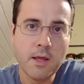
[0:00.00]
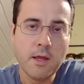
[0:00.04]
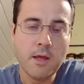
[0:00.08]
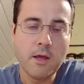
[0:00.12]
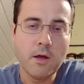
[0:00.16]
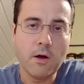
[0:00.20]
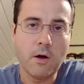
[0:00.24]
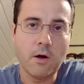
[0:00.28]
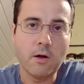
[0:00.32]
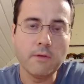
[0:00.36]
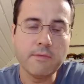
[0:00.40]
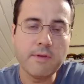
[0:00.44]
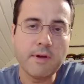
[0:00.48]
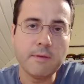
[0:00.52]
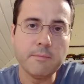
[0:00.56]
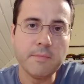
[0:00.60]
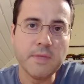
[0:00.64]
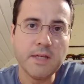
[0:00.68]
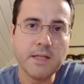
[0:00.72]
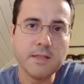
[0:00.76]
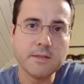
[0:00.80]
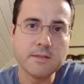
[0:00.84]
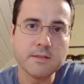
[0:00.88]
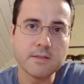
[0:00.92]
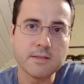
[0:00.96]
All that
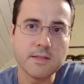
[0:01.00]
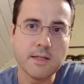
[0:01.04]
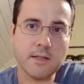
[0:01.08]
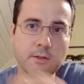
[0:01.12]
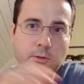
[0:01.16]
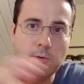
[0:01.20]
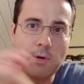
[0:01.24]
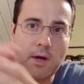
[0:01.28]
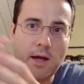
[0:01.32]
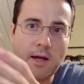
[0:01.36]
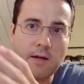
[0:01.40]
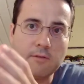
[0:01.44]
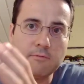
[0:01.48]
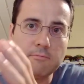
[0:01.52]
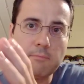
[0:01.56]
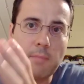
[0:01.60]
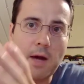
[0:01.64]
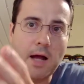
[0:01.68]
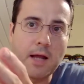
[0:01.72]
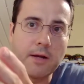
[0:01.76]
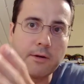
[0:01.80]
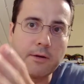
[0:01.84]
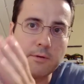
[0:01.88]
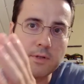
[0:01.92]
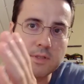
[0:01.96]
means is that you have
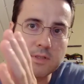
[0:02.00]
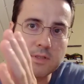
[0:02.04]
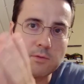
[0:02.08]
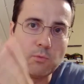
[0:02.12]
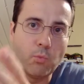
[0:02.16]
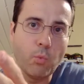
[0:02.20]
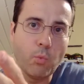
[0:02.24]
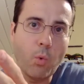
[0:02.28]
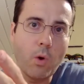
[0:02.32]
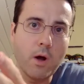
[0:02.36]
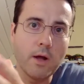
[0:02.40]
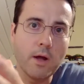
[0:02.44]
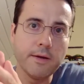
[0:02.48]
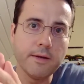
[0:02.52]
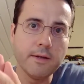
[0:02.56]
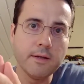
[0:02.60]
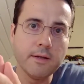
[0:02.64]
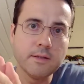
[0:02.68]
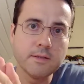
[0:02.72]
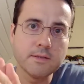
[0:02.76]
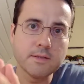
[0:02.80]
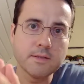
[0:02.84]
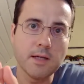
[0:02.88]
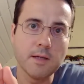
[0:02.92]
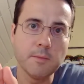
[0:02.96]
mono as in
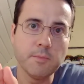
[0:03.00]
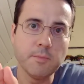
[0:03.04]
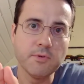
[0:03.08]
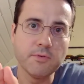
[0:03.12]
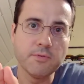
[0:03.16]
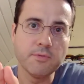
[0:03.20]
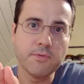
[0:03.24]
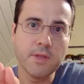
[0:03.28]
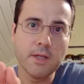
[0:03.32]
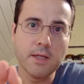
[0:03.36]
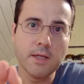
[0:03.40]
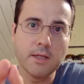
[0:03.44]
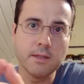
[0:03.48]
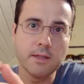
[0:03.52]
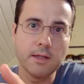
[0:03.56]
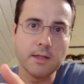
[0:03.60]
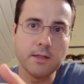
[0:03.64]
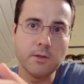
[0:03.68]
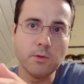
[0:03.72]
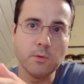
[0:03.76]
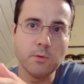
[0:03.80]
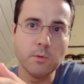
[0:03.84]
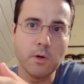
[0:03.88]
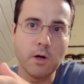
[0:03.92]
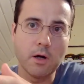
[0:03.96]
one type of thing that
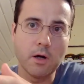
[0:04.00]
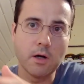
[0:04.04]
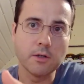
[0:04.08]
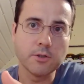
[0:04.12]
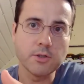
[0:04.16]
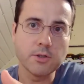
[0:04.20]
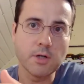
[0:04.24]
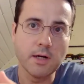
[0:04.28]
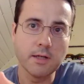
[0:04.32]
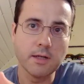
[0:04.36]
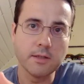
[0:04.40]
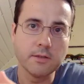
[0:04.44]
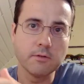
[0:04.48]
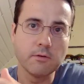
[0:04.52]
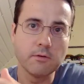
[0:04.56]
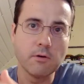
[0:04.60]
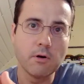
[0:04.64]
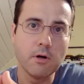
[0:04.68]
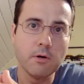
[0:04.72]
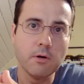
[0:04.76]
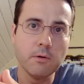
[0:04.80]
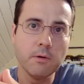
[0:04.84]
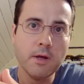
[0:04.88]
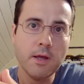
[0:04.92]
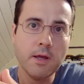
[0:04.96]
you are trying to
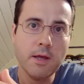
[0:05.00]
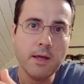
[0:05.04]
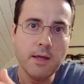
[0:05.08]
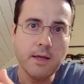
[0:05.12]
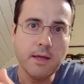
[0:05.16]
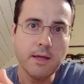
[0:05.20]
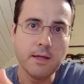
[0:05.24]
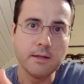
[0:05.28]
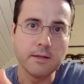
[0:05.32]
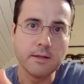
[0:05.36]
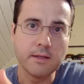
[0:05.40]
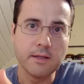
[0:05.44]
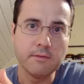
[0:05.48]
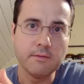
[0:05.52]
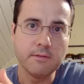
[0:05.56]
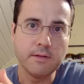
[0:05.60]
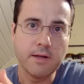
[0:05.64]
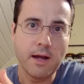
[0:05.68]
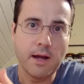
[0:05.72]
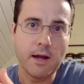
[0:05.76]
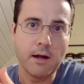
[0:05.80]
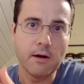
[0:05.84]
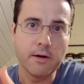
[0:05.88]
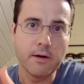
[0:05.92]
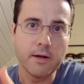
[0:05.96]
grow in a given
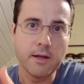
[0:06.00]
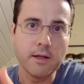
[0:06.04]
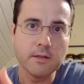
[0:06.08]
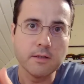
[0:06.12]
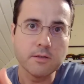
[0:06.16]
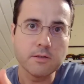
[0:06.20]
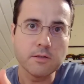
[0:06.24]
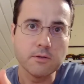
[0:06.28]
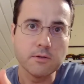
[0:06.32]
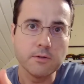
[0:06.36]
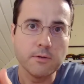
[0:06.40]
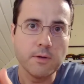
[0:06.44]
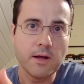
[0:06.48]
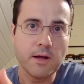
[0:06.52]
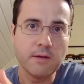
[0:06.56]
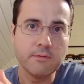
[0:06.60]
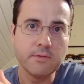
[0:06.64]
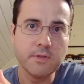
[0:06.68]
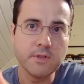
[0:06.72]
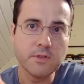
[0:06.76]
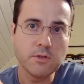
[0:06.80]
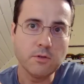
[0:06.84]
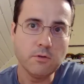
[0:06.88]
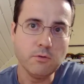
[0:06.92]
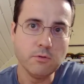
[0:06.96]
area. So you have
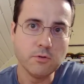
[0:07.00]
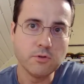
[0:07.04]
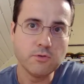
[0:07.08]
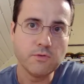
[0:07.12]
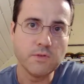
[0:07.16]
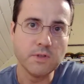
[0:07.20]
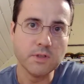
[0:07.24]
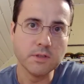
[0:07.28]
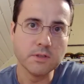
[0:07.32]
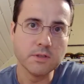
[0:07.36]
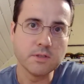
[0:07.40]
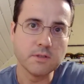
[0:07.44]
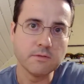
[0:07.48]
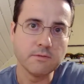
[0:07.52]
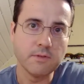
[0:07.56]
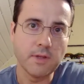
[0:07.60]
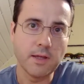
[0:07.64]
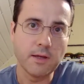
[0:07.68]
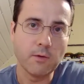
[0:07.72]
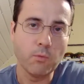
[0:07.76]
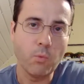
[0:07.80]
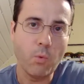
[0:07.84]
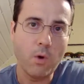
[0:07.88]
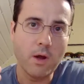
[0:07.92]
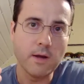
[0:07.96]
these huge fields of
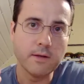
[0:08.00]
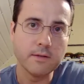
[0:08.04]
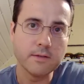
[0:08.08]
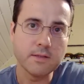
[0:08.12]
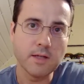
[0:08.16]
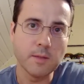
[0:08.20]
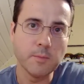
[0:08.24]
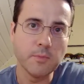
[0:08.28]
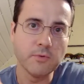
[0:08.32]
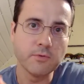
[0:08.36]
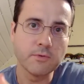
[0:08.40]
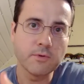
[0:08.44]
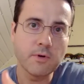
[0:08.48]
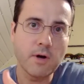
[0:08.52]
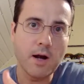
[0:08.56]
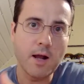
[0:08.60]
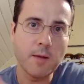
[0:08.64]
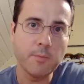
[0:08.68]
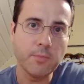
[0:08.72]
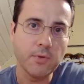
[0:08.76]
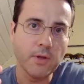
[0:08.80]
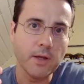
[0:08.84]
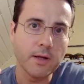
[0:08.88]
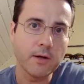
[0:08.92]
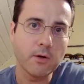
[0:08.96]
like one type of
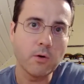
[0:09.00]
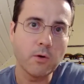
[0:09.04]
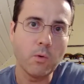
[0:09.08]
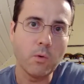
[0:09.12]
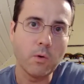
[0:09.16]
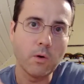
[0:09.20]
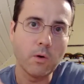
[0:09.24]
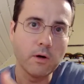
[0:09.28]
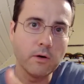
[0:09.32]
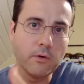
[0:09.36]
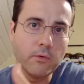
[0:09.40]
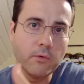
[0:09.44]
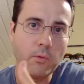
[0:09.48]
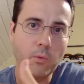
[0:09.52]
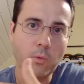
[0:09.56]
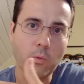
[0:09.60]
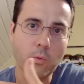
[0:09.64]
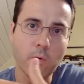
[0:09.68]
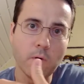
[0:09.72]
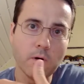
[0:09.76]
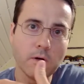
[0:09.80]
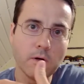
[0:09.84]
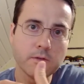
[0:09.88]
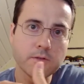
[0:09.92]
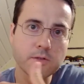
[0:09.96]
crop, like corn
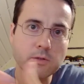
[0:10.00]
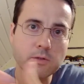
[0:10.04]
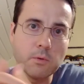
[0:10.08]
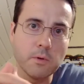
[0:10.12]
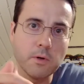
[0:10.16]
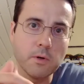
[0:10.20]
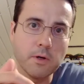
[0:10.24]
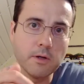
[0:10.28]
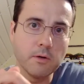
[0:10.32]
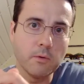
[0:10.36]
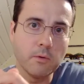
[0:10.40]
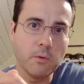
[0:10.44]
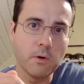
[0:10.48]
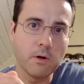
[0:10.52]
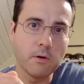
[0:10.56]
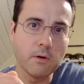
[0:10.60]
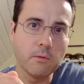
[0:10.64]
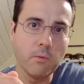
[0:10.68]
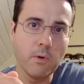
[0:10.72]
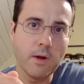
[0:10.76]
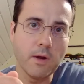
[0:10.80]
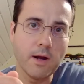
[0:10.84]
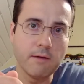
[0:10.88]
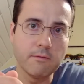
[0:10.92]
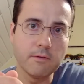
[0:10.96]
or soy or
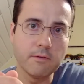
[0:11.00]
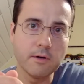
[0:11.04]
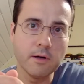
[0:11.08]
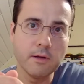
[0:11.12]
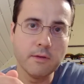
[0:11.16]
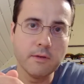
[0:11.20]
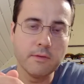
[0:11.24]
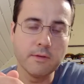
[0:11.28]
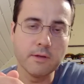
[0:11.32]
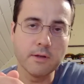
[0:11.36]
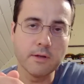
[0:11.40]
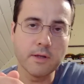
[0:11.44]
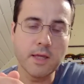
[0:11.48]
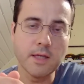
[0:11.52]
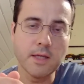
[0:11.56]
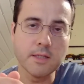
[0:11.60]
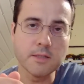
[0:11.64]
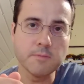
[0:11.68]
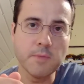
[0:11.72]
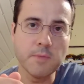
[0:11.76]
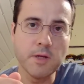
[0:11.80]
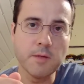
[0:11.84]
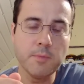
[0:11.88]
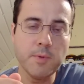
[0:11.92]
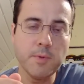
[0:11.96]
whatever the case
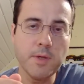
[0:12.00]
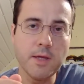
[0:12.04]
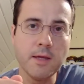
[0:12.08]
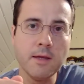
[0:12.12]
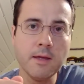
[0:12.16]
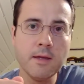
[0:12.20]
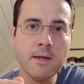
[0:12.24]
might be.